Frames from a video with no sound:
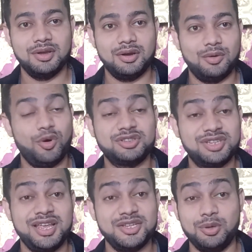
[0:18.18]
what
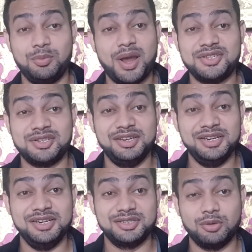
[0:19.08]
things you basically
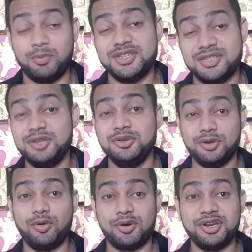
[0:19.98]
need. So, basically,
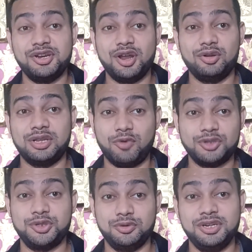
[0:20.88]
you already know that
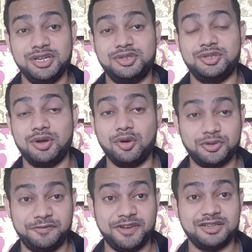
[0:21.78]
what you need to go to
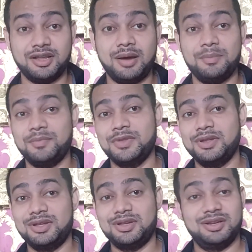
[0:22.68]
Vietnam.
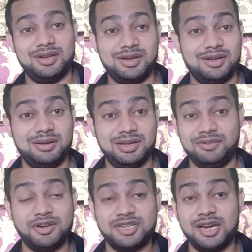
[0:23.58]
If
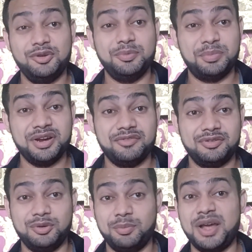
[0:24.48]
I tell you in brief,
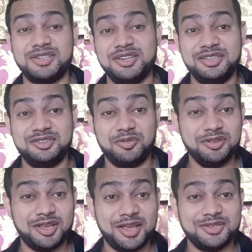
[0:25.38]
you basically need three
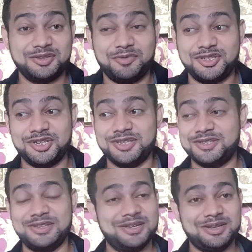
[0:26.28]
things, which
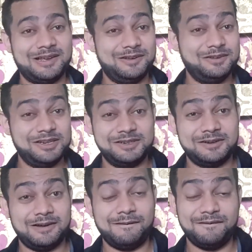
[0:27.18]
is you need
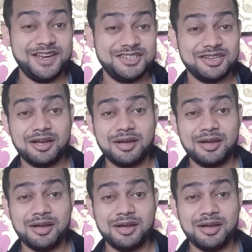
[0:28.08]
a visa,